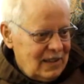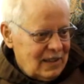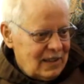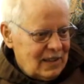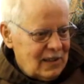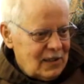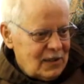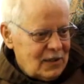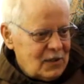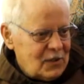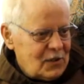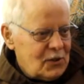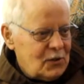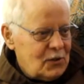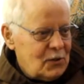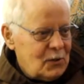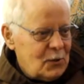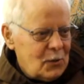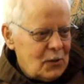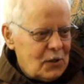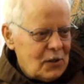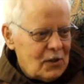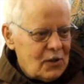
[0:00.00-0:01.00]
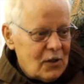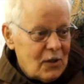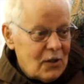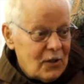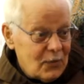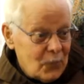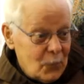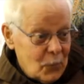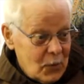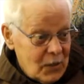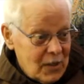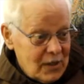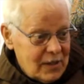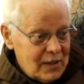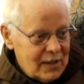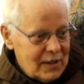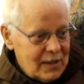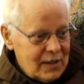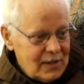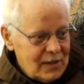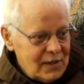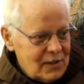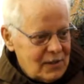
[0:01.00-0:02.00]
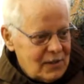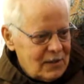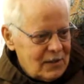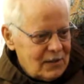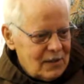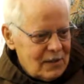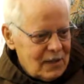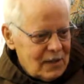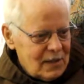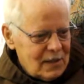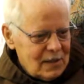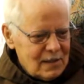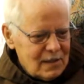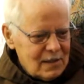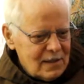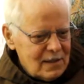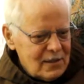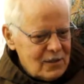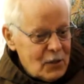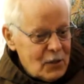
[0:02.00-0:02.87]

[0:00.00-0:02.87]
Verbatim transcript: and I used to do a lot of work, and I used to, I uh, did